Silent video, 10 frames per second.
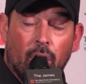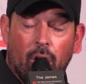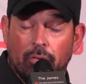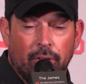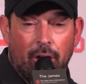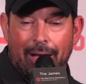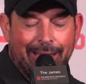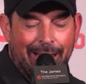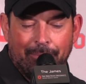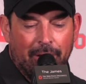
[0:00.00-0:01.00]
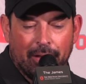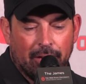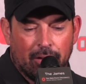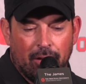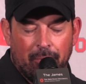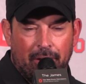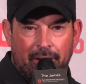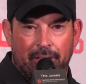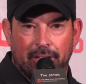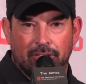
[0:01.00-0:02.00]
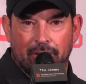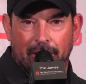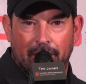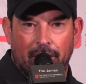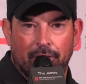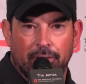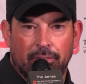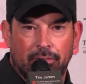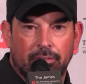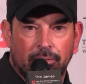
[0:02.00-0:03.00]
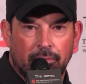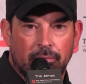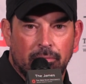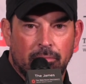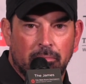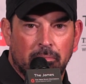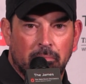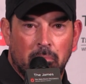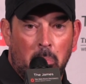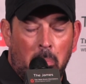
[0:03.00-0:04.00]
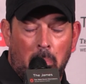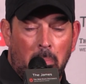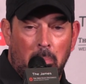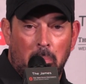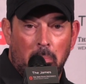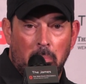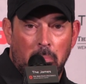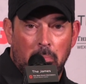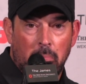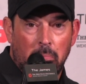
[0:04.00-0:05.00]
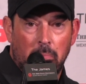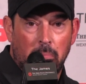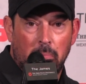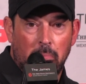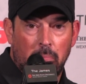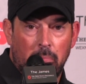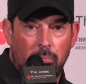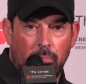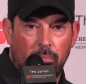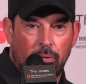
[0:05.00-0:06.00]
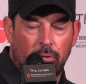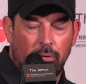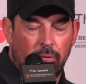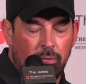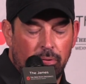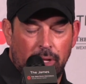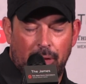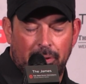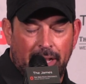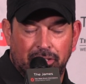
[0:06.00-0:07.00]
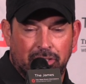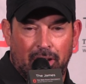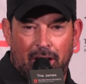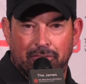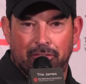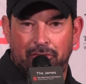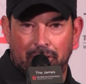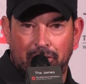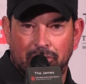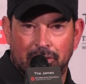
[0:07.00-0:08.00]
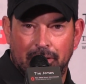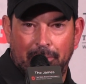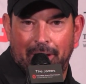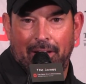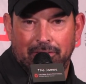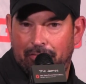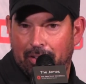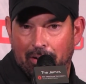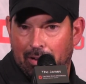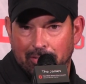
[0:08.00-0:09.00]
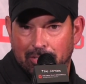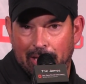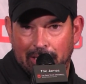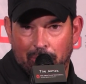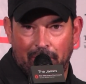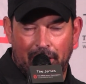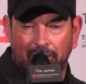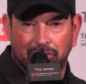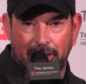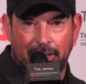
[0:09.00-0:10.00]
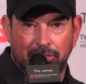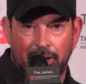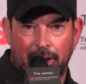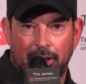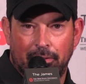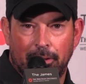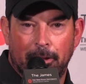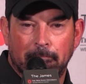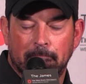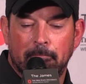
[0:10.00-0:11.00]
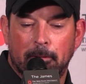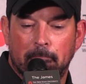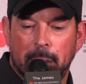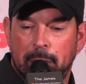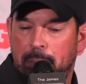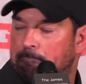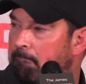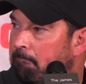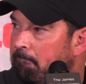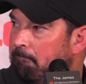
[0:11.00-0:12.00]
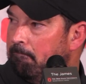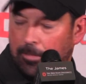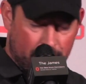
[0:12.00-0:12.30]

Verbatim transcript: Oh, no, again, I'm not going to comment on anything until I, get all His status with the team, he's still a member of the Ohio State Buckeyes right now or no? Yeah, I mean, I just got off the field, so I'm going to have to figure out exactly where that all stands right now, yeah. Coach, thank you very